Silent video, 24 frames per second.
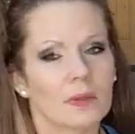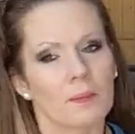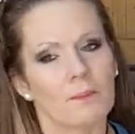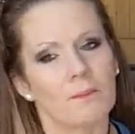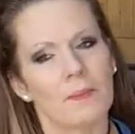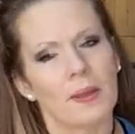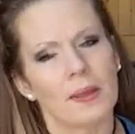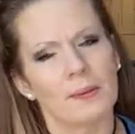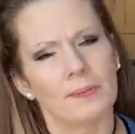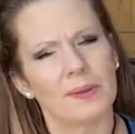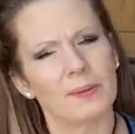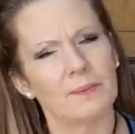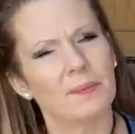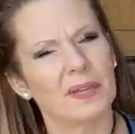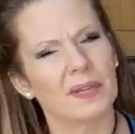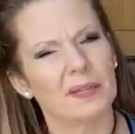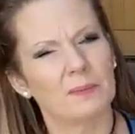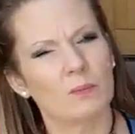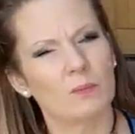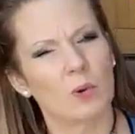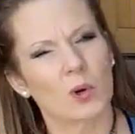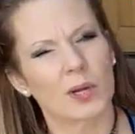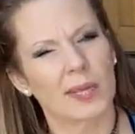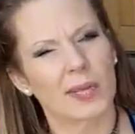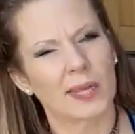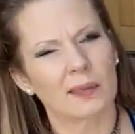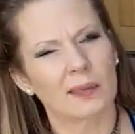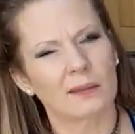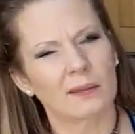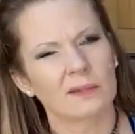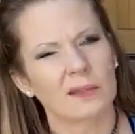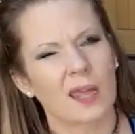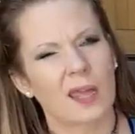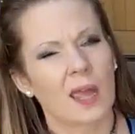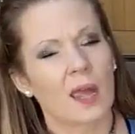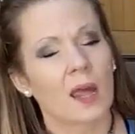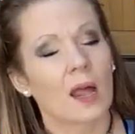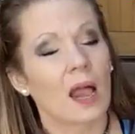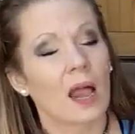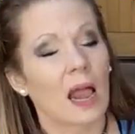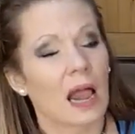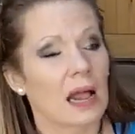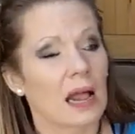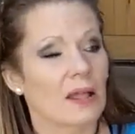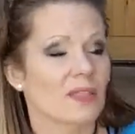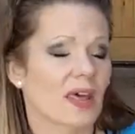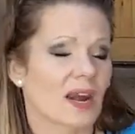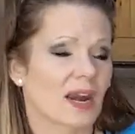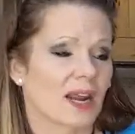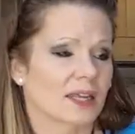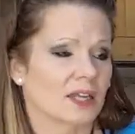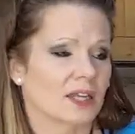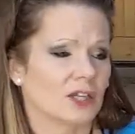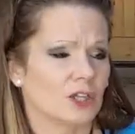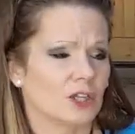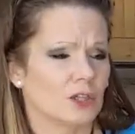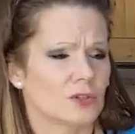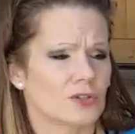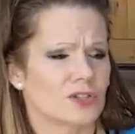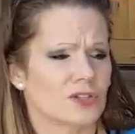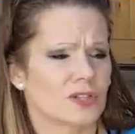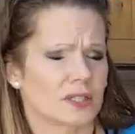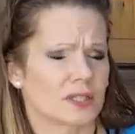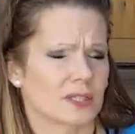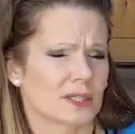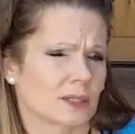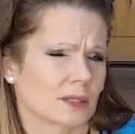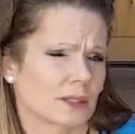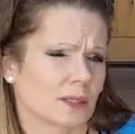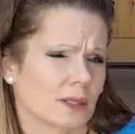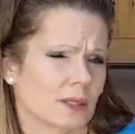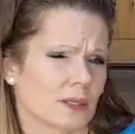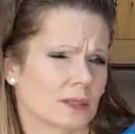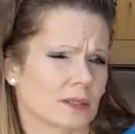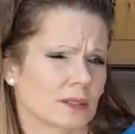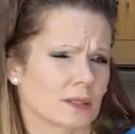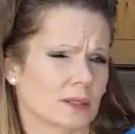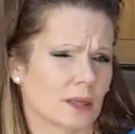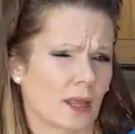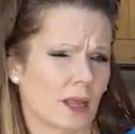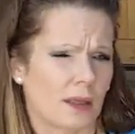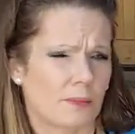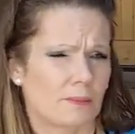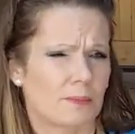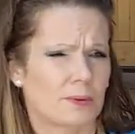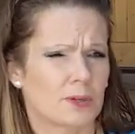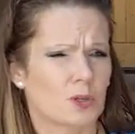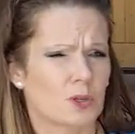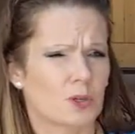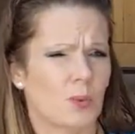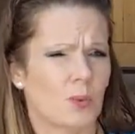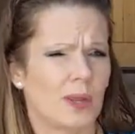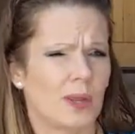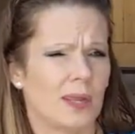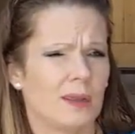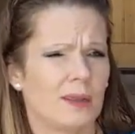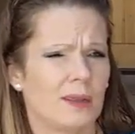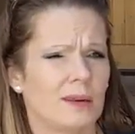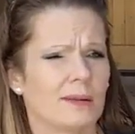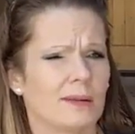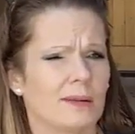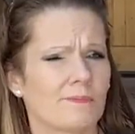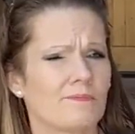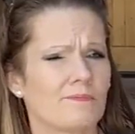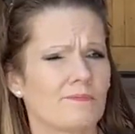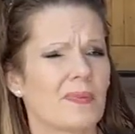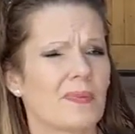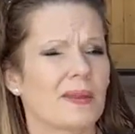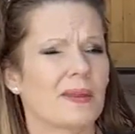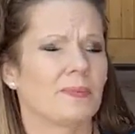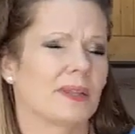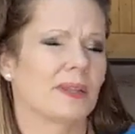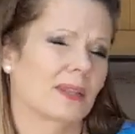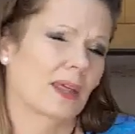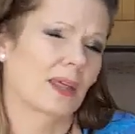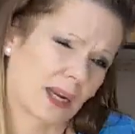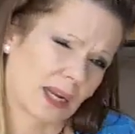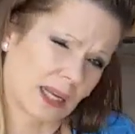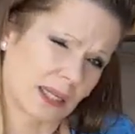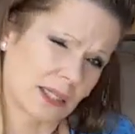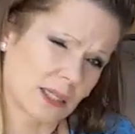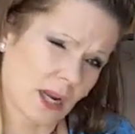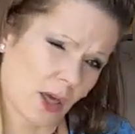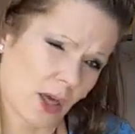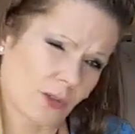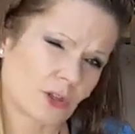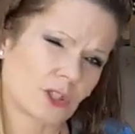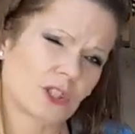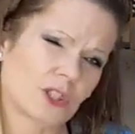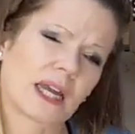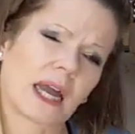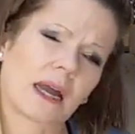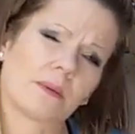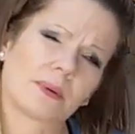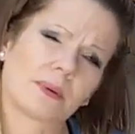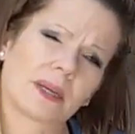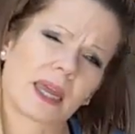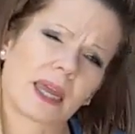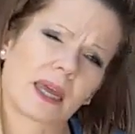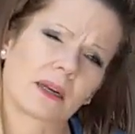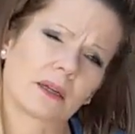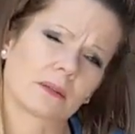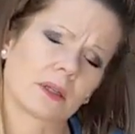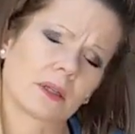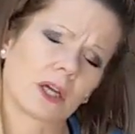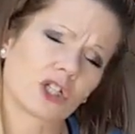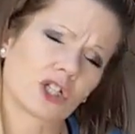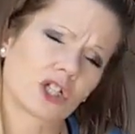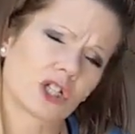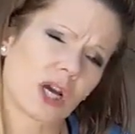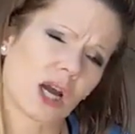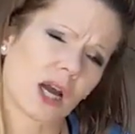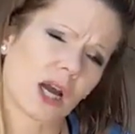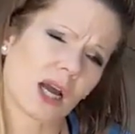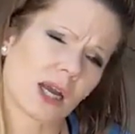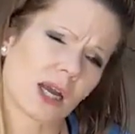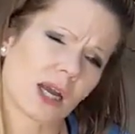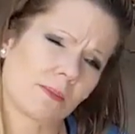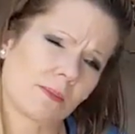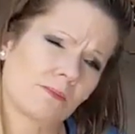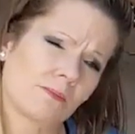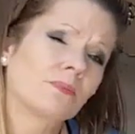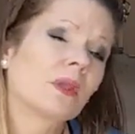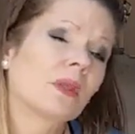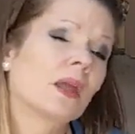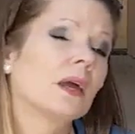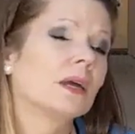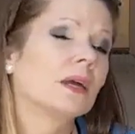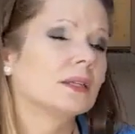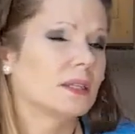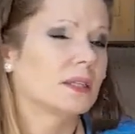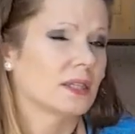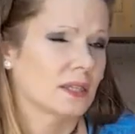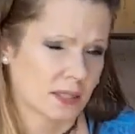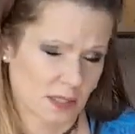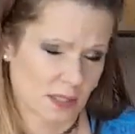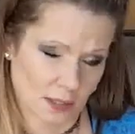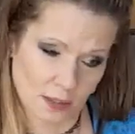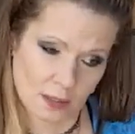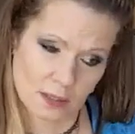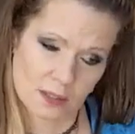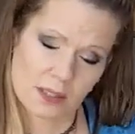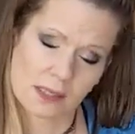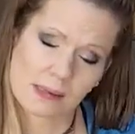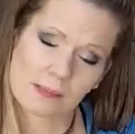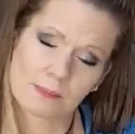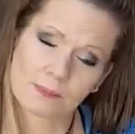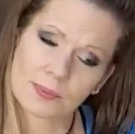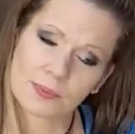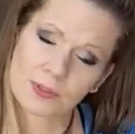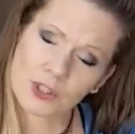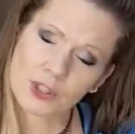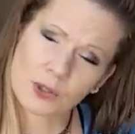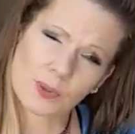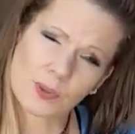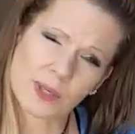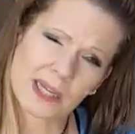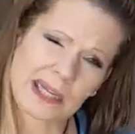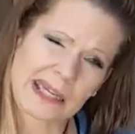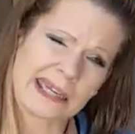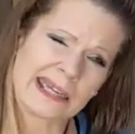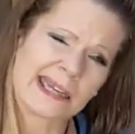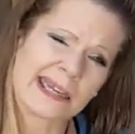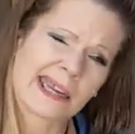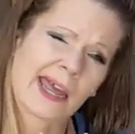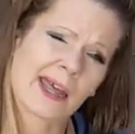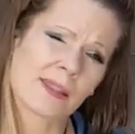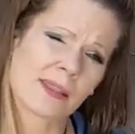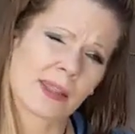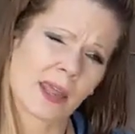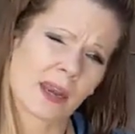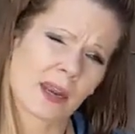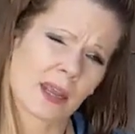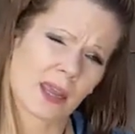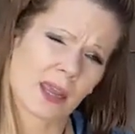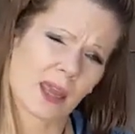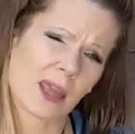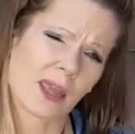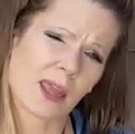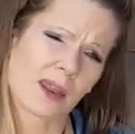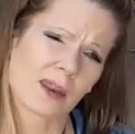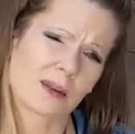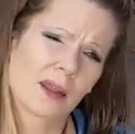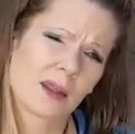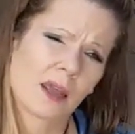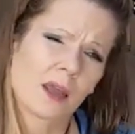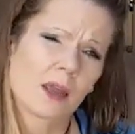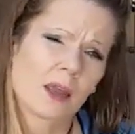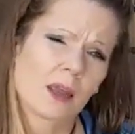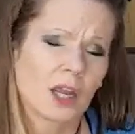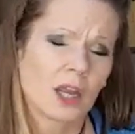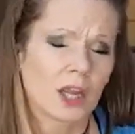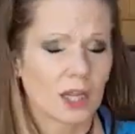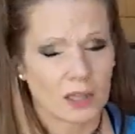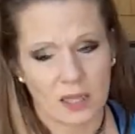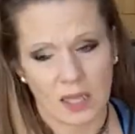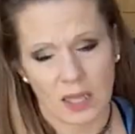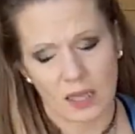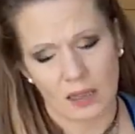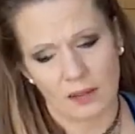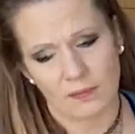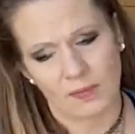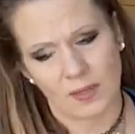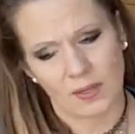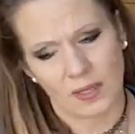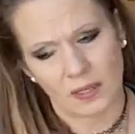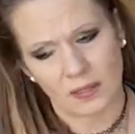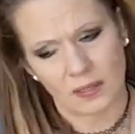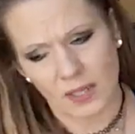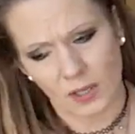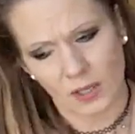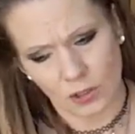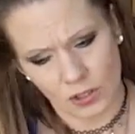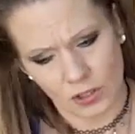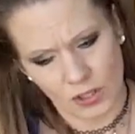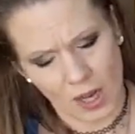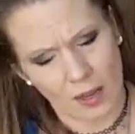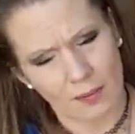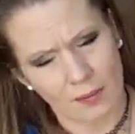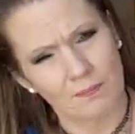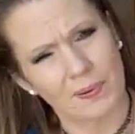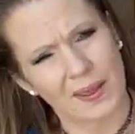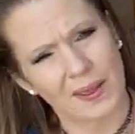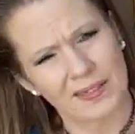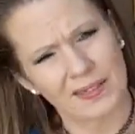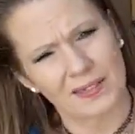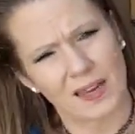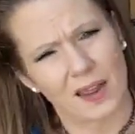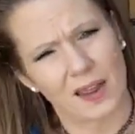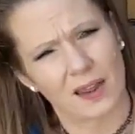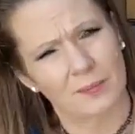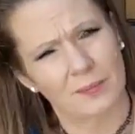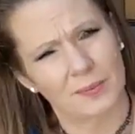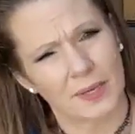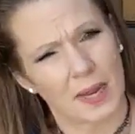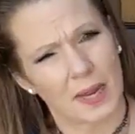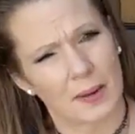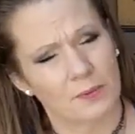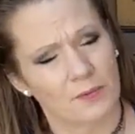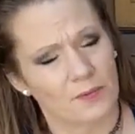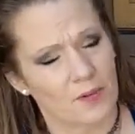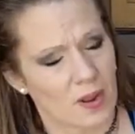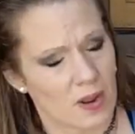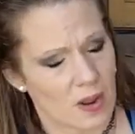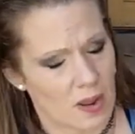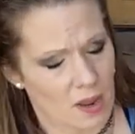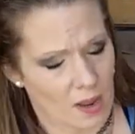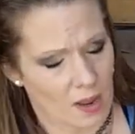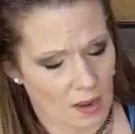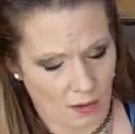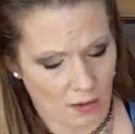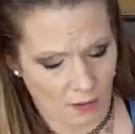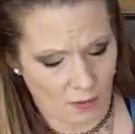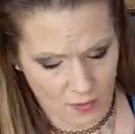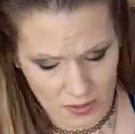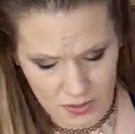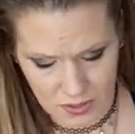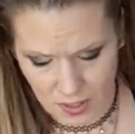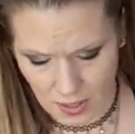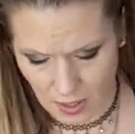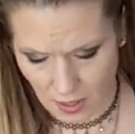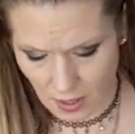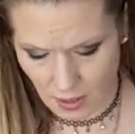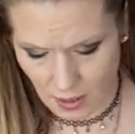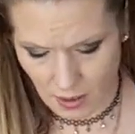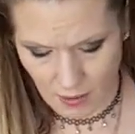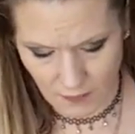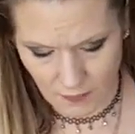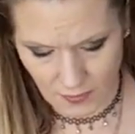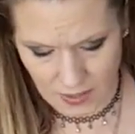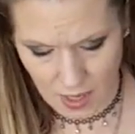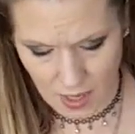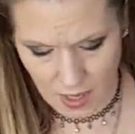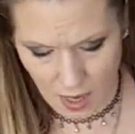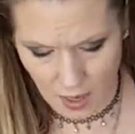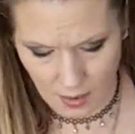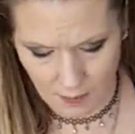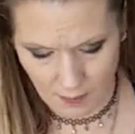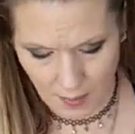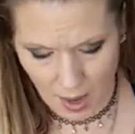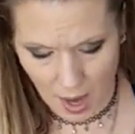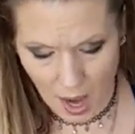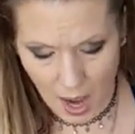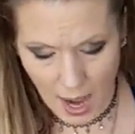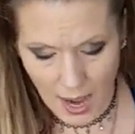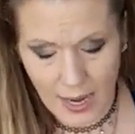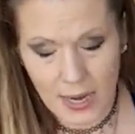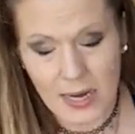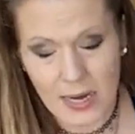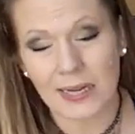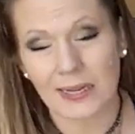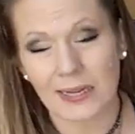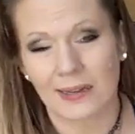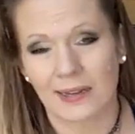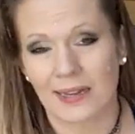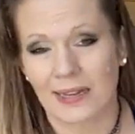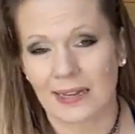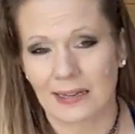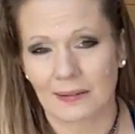maybe mid-morning, and then I can use the distillates in between, maybe then another dab again at lunchtime, distillates in between, and then again in the evening, dinner time, bedtime type of a time. I